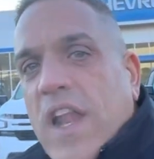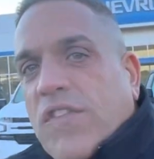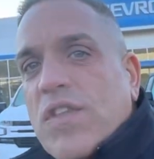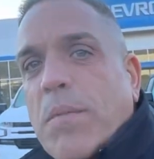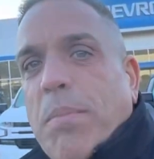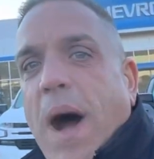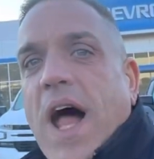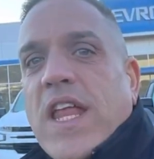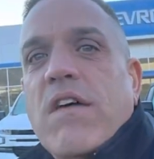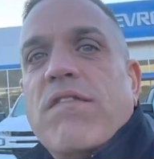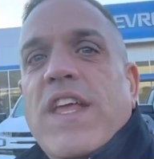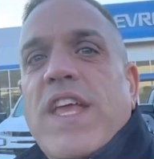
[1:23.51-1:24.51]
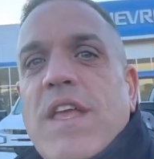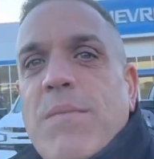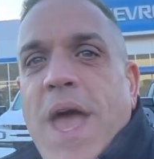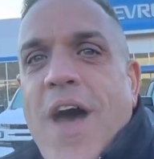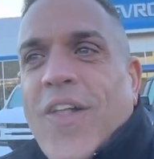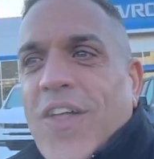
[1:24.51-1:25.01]
It's in the body of the
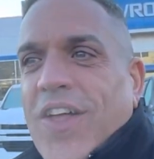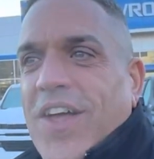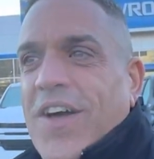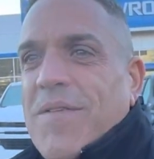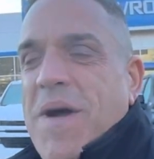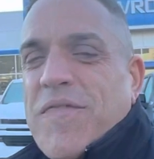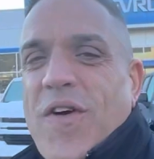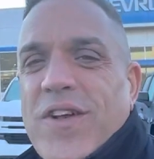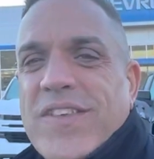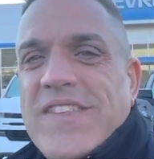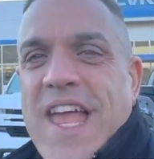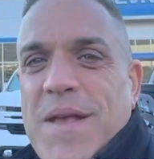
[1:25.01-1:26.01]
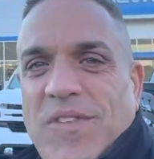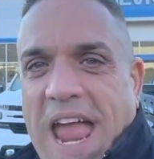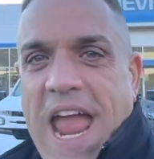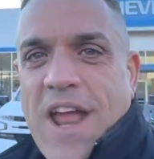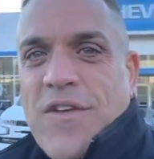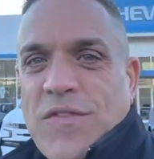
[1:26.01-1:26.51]
email. My first name's
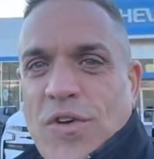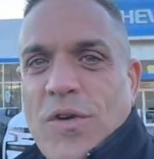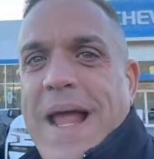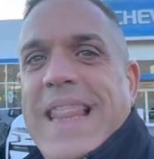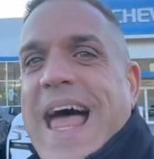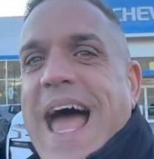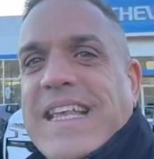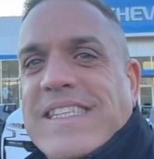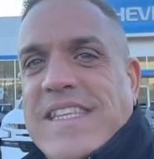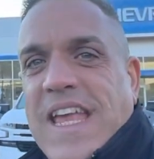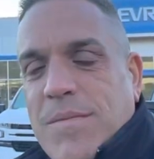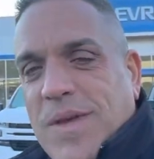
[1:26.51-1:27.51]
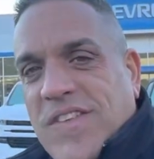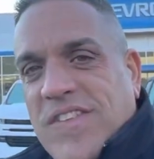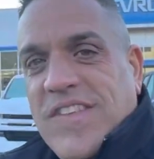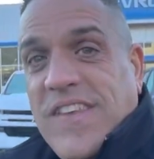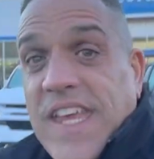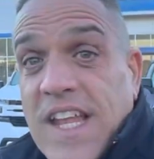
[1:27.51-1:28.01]
Andrew. My last name is
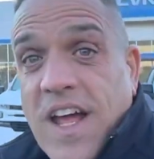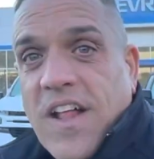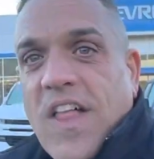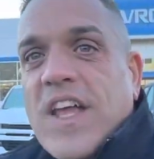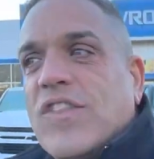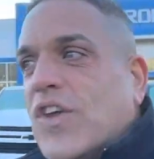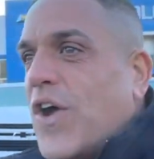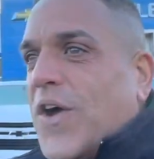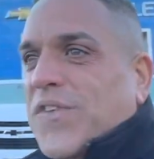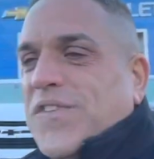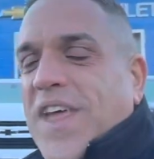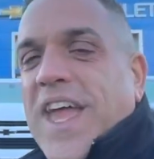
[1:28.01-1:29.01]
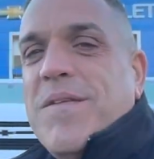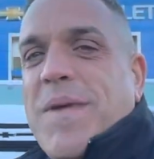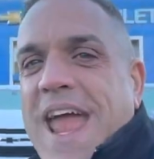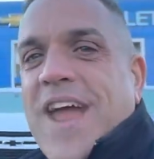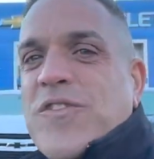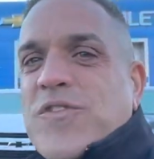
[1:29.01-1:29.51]
Tina, like the girl's name,
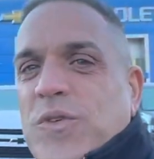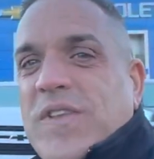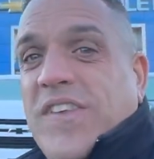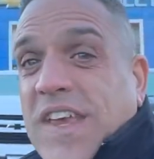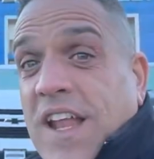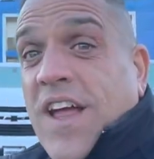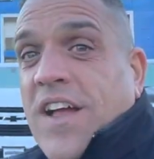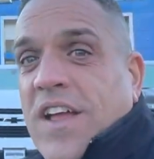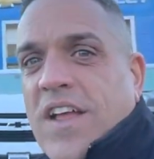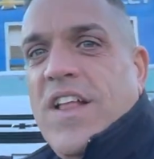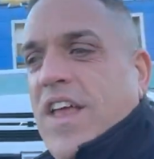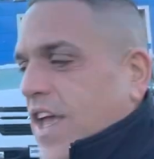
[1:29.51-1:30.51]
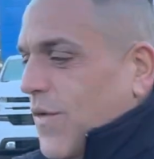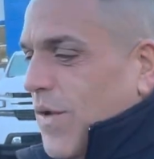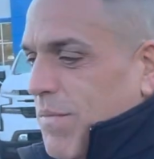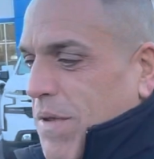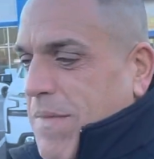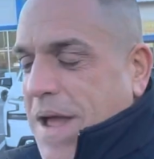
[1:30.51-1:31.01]
Andrew Tina. It
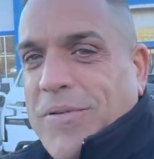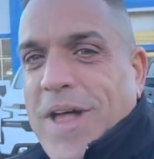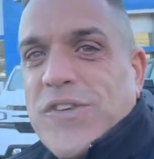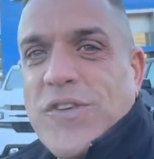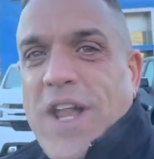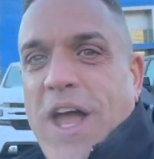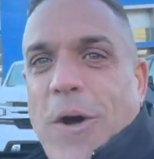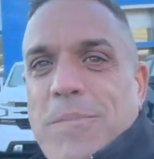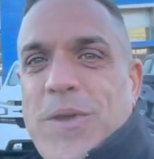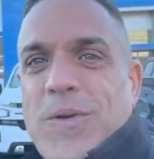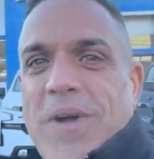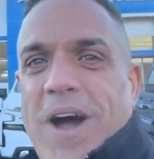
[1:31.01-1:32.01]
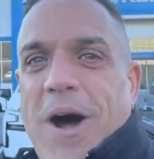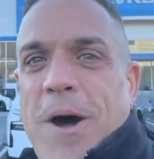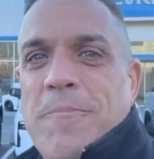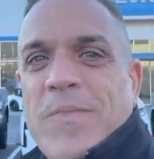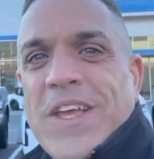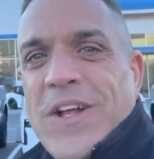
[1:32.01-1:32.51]
would be my pleasure to help you.
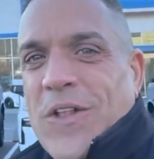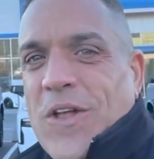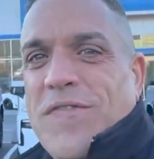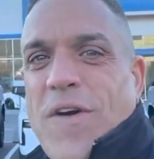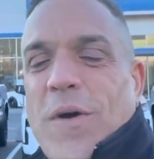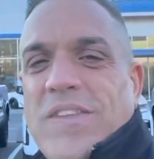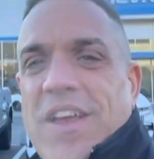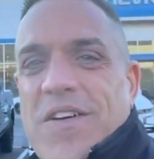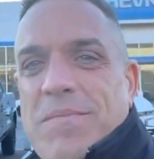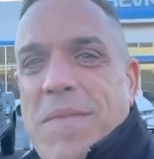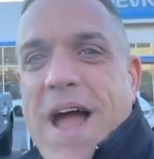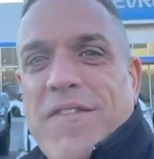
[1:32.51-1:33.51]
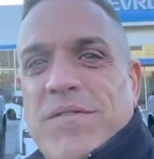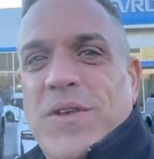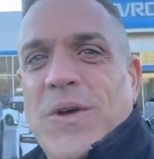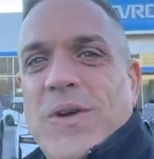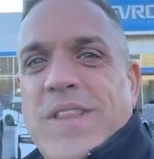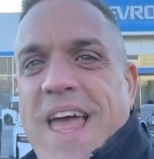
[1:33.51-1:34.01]
Look forward to hearing back from
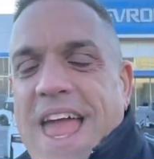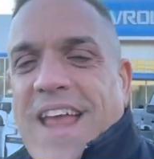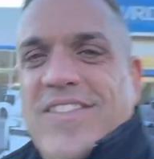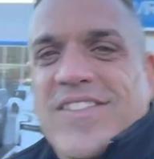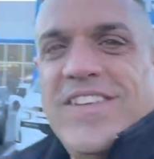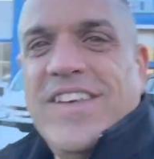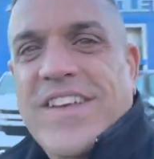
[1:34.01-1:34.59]
you. Thanks.